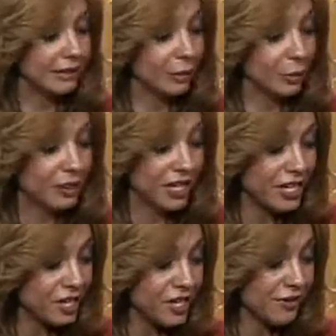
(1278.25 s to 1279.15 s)
all the
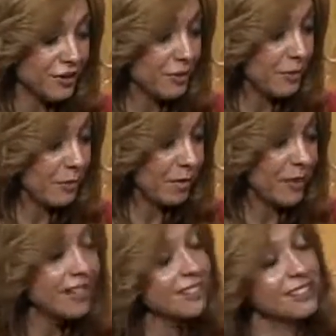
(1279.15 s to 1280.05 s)
initiatives you've
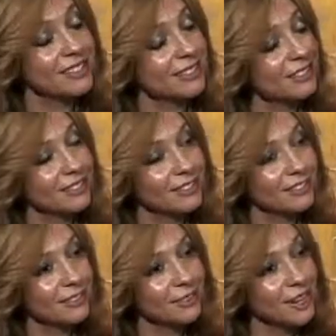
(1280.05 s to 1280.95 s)
implemented since
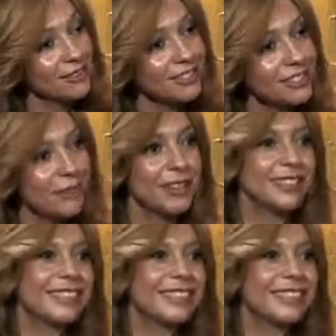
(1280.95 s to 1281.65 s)
2007?